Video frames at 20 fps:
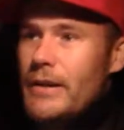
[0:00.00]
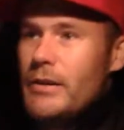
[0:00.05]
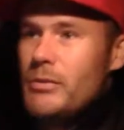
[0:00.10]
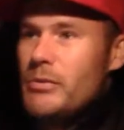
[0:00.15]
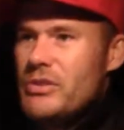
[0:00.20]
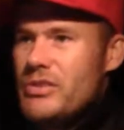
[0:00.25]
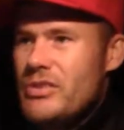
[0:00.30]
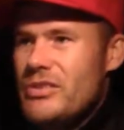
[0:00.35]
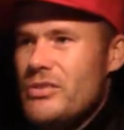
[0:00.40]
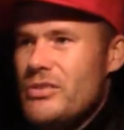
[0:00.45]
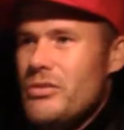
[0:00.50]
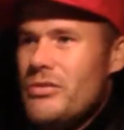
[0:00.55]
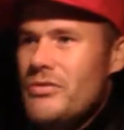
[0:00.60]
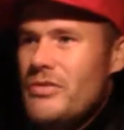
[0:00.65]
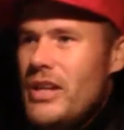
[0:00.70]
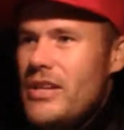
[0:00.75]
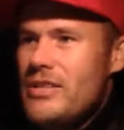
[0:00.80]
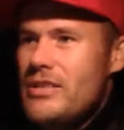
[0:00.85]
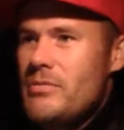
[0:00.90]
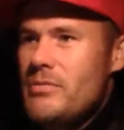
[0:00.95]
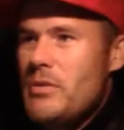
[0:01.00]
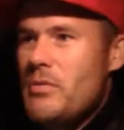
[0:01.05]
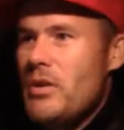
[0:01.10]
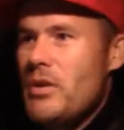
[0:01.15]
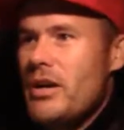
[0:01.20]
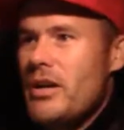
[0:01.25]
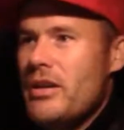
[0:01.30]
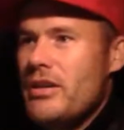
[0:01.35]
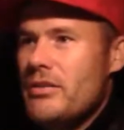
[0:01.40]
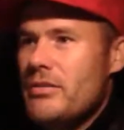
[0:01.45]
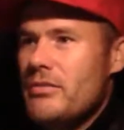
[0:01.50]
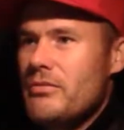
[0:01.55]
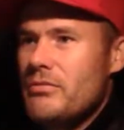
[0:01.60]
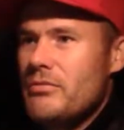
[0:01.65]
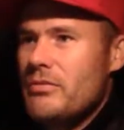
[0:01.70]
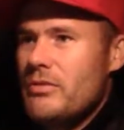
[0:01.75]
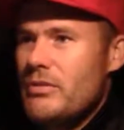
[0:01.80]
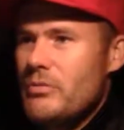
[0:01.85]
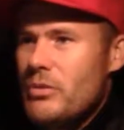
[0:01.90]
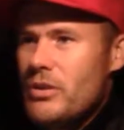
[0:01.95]
which sort of tends to be what
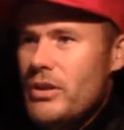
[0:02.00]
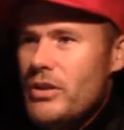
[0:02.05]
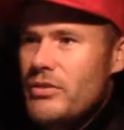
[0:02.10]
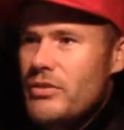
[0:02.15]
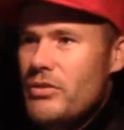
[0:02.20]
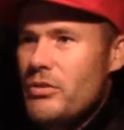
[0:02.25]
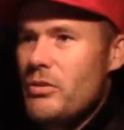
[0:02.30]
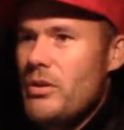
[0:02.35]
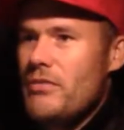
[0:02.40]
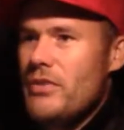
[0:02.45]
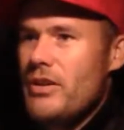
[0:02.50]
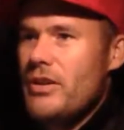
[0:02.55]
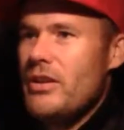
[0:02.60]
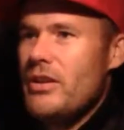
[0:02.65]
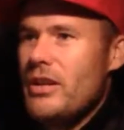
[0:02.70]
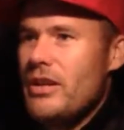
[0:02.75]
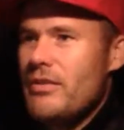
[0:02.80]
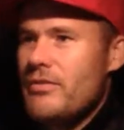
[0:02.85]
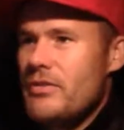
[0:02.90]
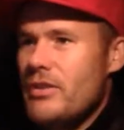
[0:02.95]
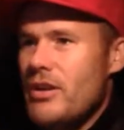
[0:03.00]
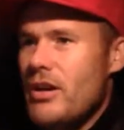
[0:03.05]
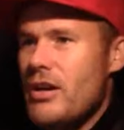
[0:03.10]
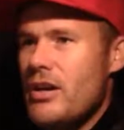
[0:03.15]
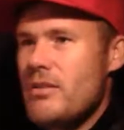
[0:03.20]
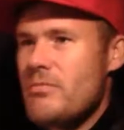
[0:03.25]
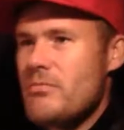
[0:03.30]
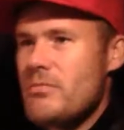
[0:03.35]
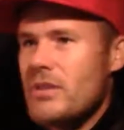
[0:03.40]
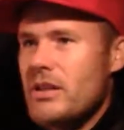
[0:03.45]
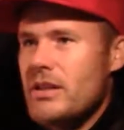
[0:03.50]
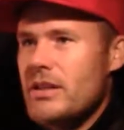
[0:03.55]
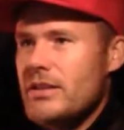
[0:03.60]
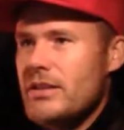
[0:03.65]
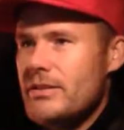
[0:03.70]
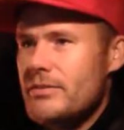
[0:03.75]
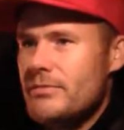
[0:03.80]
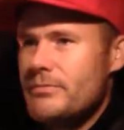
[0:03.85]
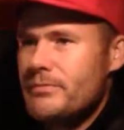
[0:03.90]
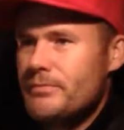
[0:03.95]
I do if I don't have time.
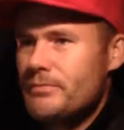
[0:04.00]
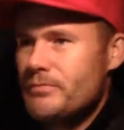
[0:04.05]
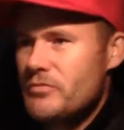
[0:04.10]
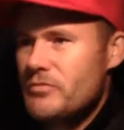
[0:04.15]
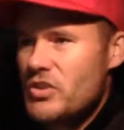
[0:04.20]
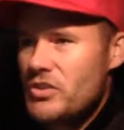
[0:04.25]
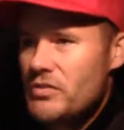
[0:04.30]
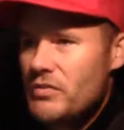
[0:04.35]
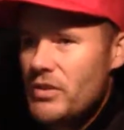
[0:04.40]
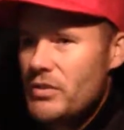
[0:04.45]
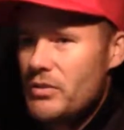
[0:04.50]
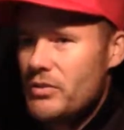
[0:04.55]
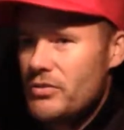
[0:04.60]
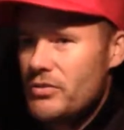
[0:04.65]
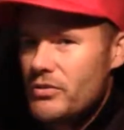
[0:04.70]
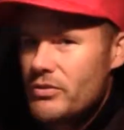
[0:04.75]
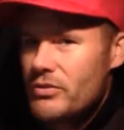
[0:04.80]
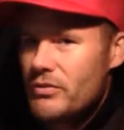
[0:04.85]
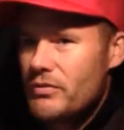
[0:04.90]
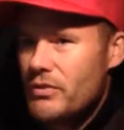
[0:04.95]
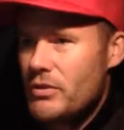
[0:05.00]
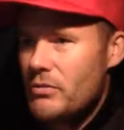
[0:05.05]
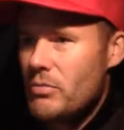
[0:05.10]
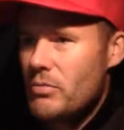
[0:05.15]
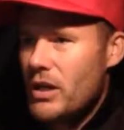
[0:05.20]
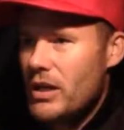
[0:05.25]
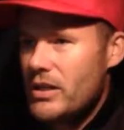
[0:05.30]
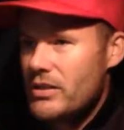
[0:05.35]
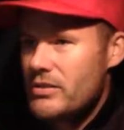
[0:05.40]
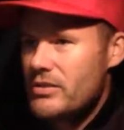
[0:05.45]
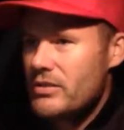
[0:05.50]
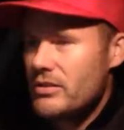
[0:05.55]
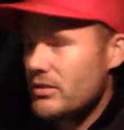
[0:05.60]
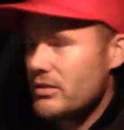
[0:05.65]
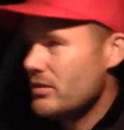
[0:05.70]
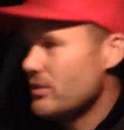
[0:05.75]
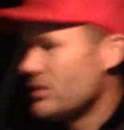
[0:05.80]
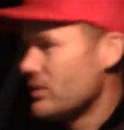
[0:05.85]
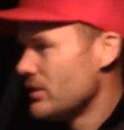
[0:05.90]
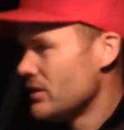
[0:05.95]
Just focus on a few putts
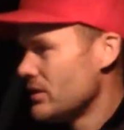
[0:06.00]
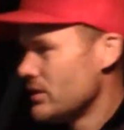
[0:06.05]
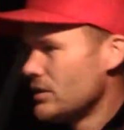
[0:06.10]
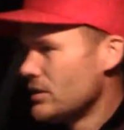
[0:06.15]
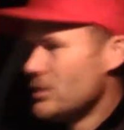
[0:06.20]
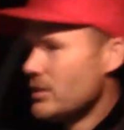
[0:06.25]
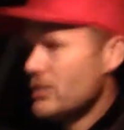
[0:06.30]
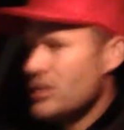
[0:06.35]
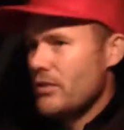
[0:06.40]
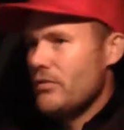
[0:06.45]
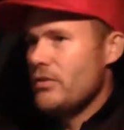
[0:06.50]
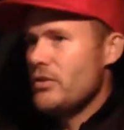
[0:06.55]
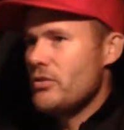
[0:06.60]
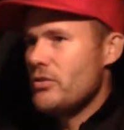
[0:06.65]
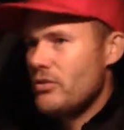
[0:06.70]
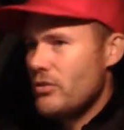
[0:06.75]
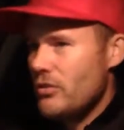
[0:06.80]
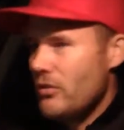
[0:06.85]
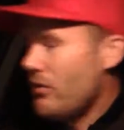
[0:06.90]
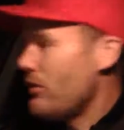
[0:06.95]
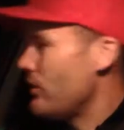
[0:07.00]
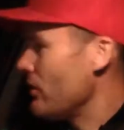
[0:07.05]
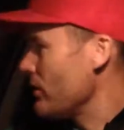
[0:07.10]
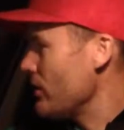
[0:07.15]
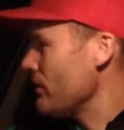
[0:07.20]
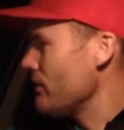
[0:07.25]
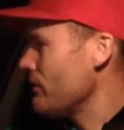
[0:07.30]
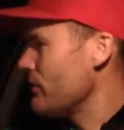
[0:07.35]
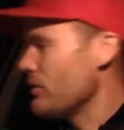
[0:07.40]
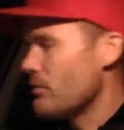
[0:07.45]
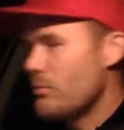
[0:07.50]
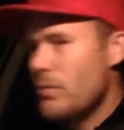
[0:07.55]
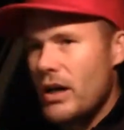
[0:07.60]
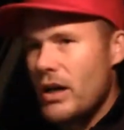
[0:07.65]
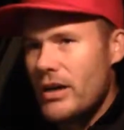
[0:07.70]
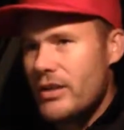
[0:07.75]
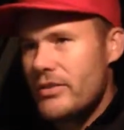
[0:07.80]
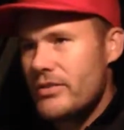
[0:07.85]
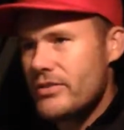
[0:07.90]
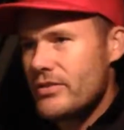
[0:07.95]
and a few sort of 30-foot
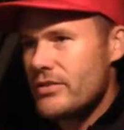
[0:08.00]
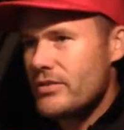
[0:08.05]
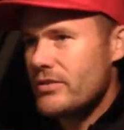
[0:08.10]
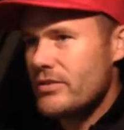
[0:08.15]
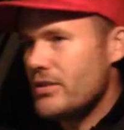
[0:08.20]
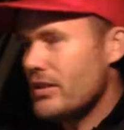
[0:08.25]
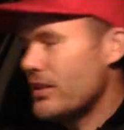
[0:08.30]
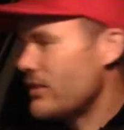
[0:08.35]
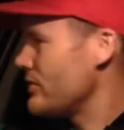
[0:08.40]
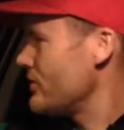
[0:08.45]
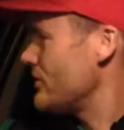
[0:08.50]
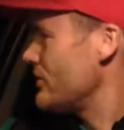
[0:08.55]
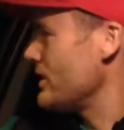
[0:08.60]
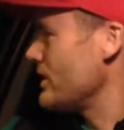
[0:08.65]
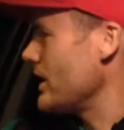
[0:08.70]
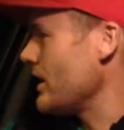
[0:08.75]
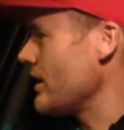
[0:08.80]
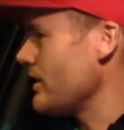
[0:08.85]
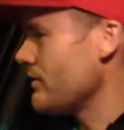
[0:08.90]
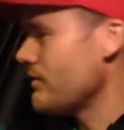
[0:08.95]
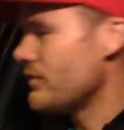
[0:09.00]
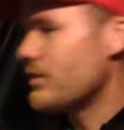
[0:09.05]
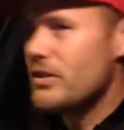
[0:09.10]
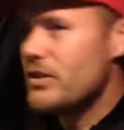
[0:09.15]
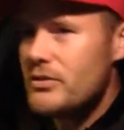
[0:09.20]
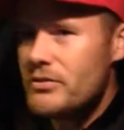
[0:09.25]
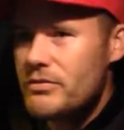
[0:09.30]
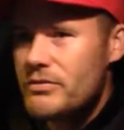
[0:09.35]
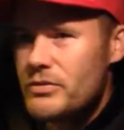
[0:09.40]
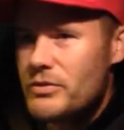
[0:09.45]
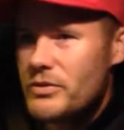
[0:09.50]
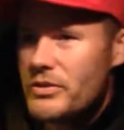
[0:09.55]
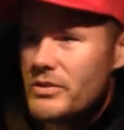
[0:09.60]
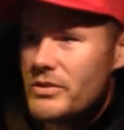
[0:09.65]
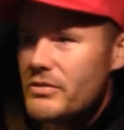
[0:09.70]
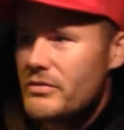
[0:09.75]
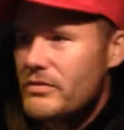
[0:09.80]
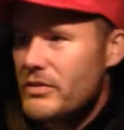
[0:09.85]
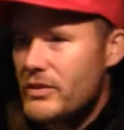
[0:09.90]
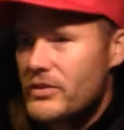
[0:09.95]
putts, just to get the feel for
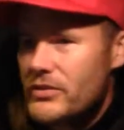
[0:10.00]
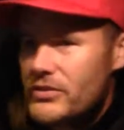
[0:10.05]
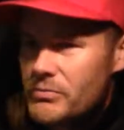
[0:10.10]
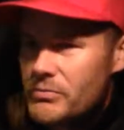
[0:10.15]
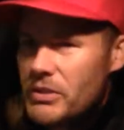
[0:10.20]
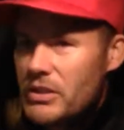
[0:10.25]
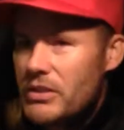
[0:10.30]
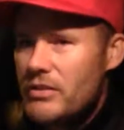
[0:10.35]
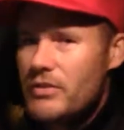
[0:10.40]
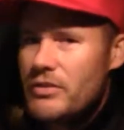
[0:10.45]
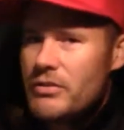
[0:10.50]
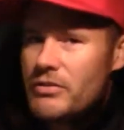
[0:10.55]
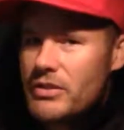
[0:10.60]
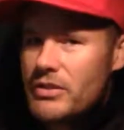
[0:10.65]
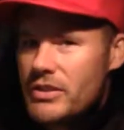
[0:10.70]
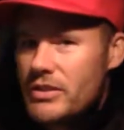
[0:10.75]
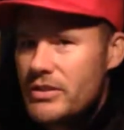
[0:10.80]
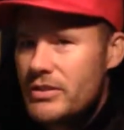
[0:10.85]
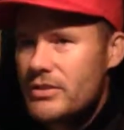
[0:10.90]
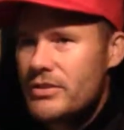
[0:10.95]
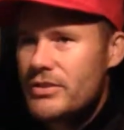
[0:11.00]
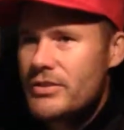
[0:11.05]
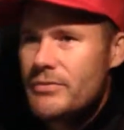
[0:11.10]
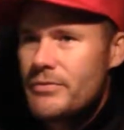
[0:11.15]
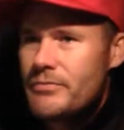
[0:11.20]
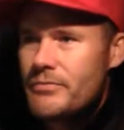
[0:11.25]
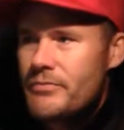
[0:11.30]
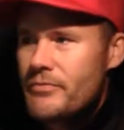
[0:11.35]
the speed of the greens.